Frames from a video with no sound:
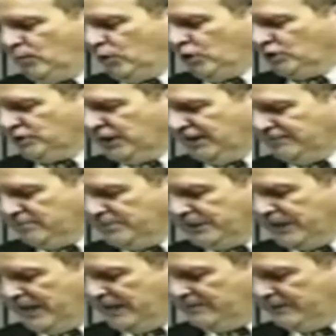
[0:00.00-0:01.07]
World
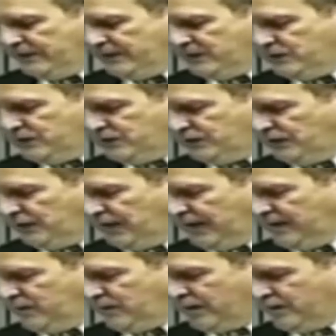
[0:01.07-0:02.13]
government advocates, still
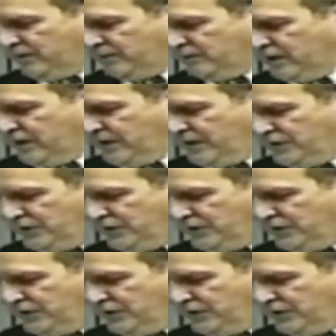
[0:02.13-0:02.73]
angry over our